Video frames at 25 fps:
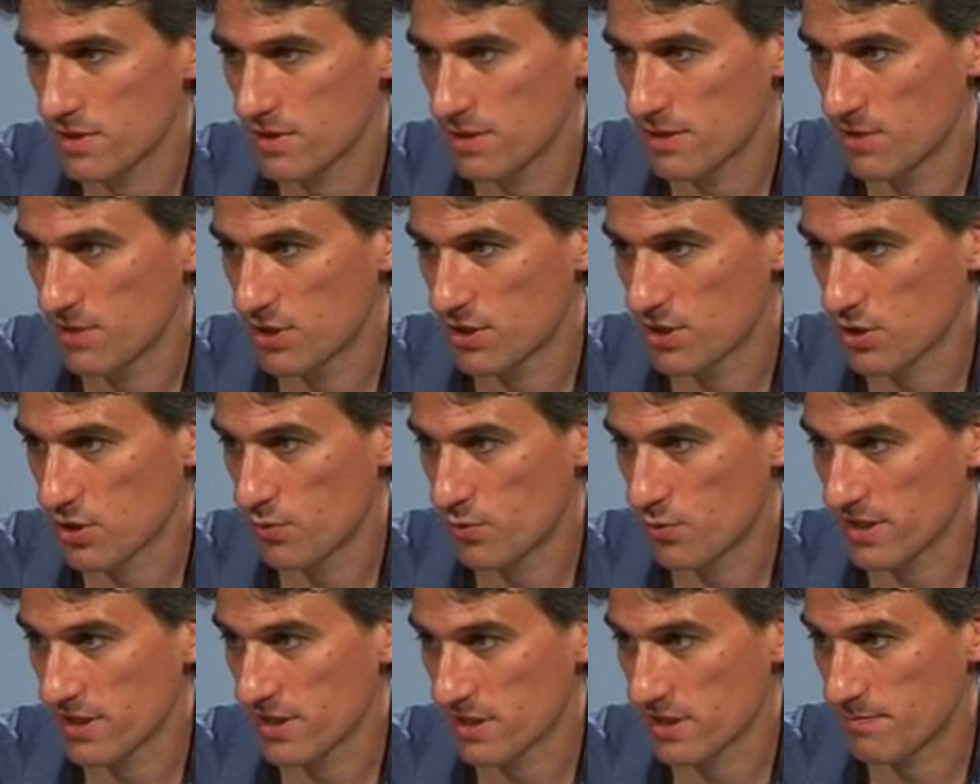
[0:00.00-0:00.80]
simply to
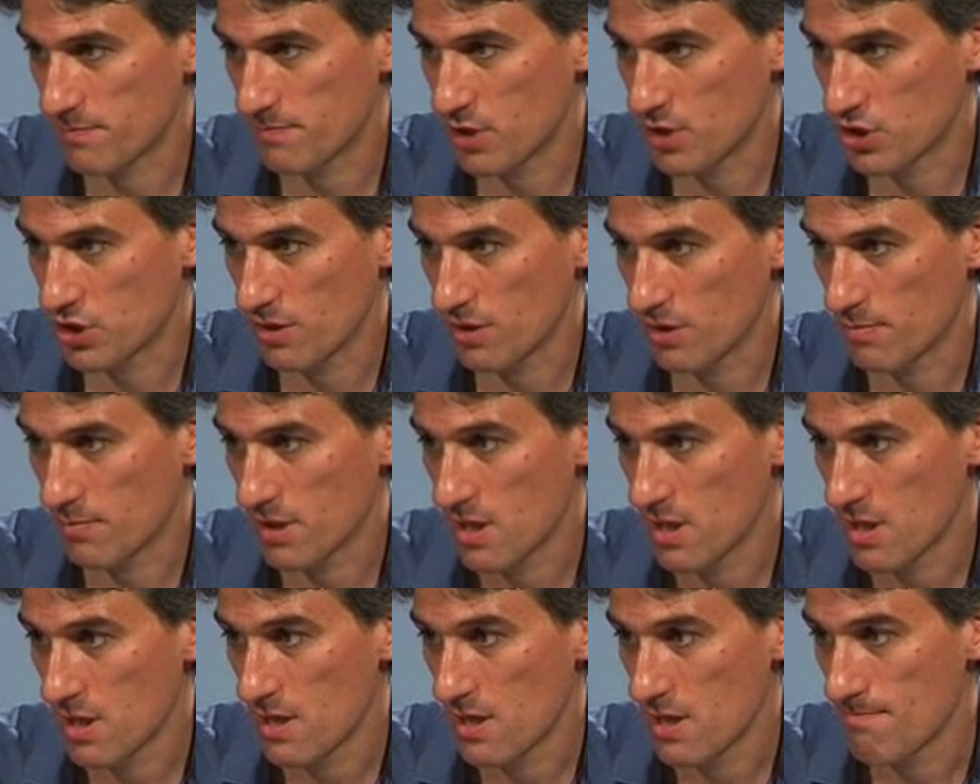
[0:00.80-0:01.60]
queen takes bishop.
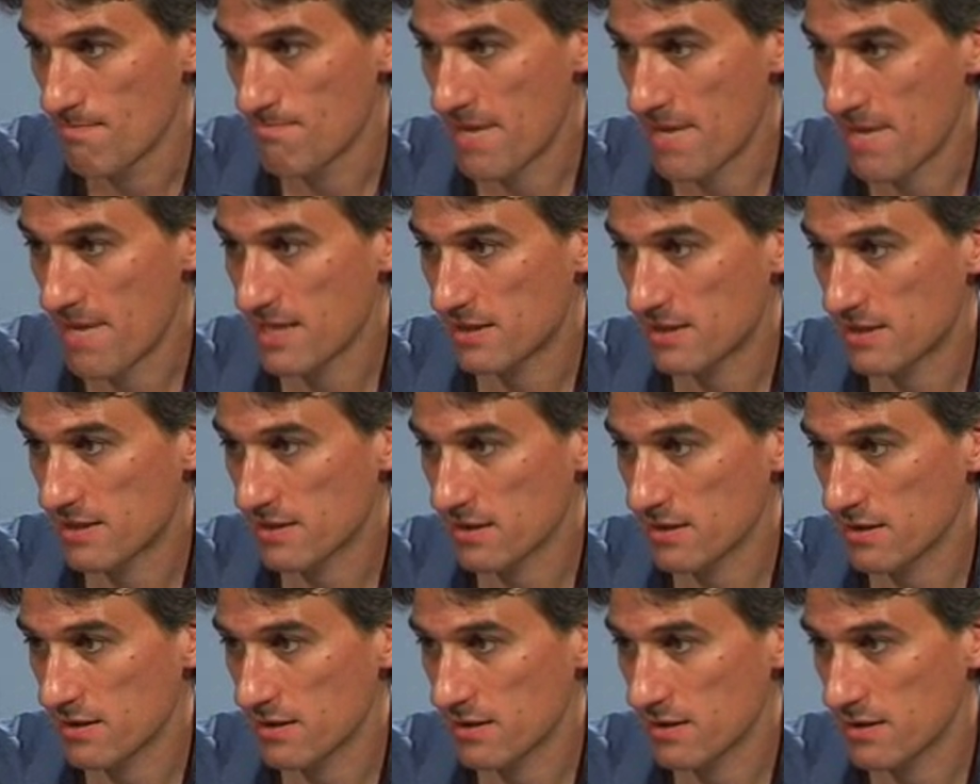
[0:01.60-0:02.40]

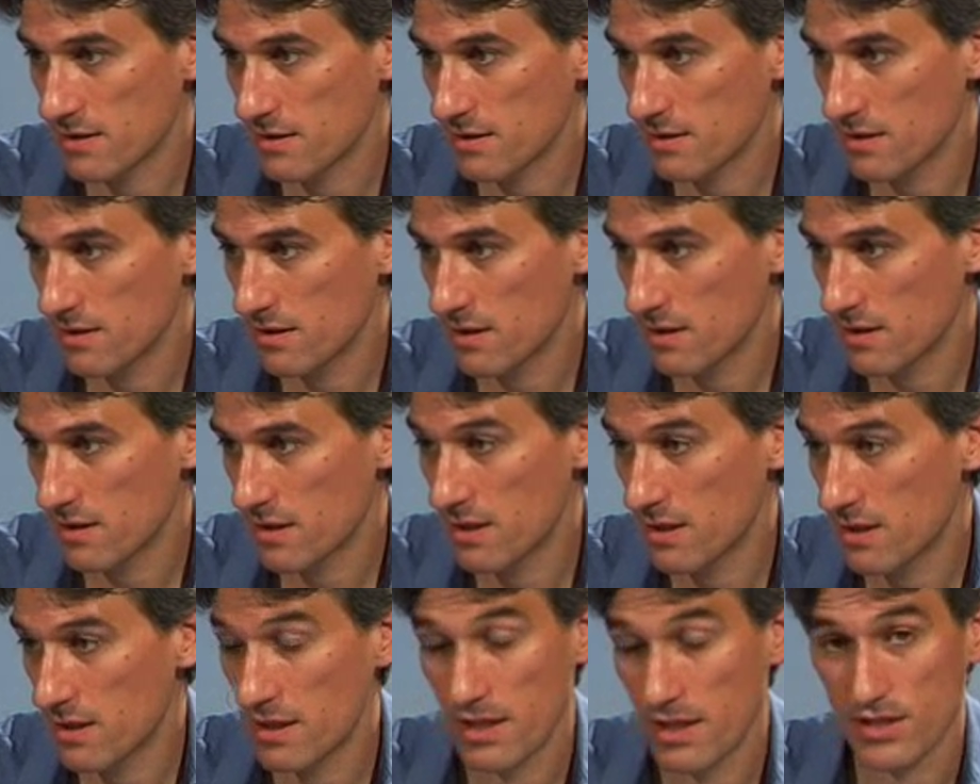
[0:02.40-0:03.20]
Mate
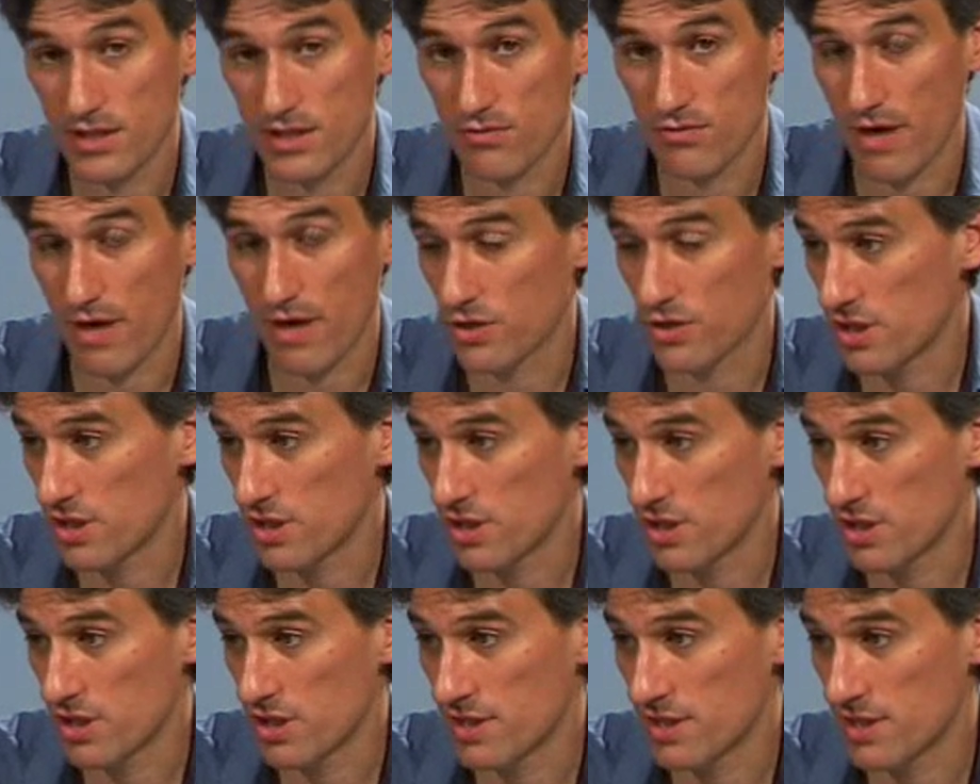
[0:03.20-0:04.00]
is threatened
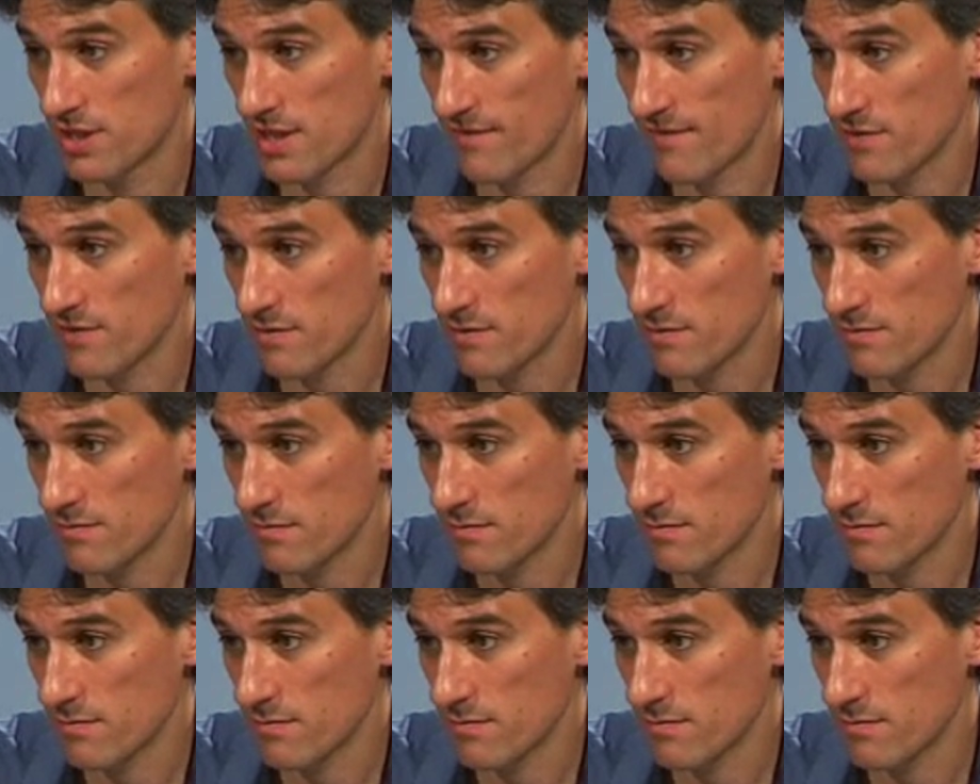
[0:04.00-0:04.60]
on g7,